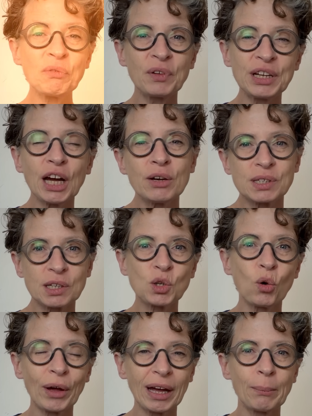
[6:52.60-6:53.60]
if videos are
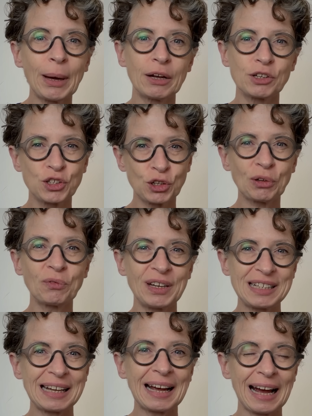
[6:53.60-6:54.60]
talking about sugar
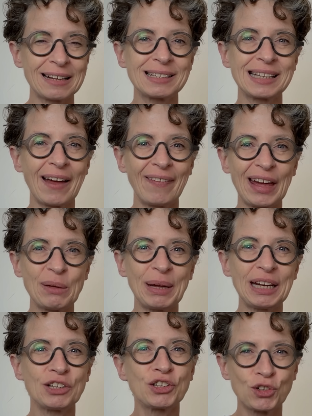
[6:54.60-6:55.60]
feeding cancer and they
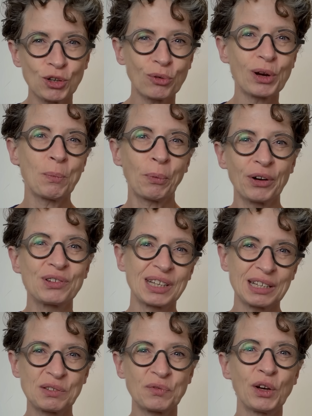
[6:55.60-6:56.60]
mean sugary
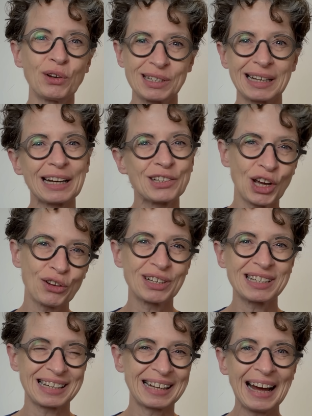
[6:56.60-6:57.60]
processed foods like
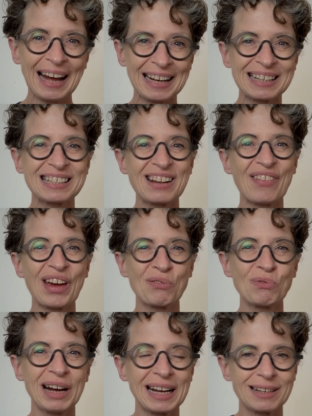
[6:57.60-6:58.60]
donuts and cakes, they're
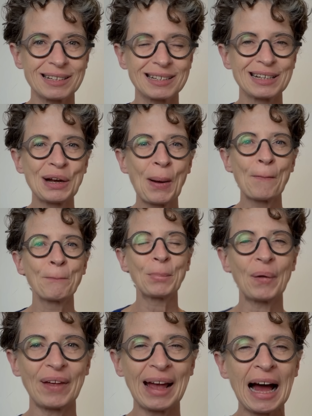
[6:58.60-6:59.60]
right.
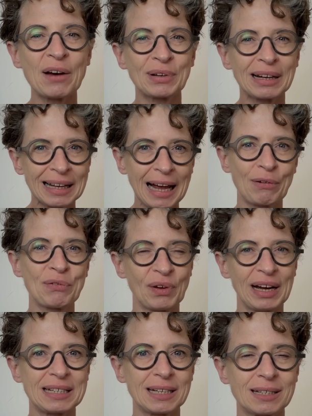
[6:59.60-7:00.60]
But they haven't
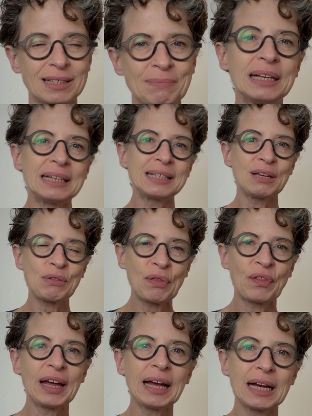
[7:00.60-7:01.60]
clarified it. You see, the
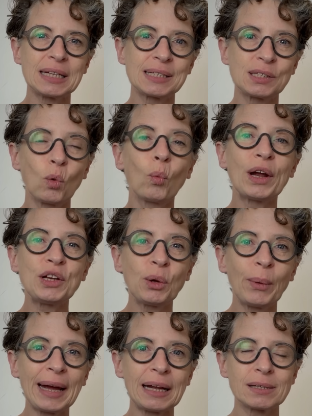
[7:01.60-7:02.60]
thing is, when
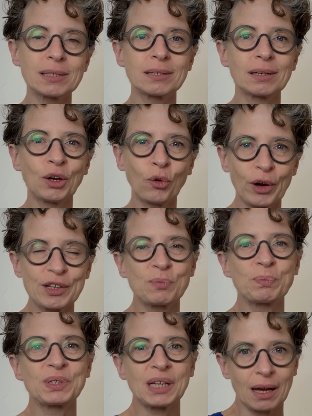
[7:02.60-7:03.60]
you eat
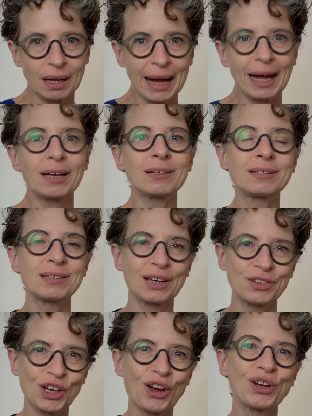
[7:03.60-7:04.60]
crisps and cakes
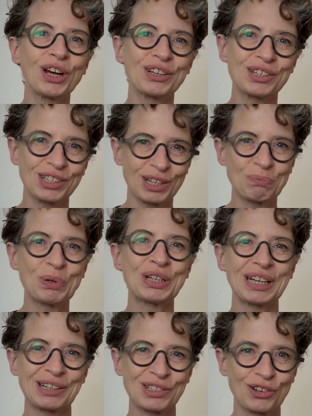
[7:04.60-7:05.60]
and donuts and
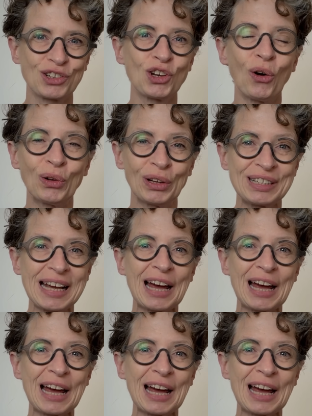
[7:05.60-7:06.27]
puddings and chocolate,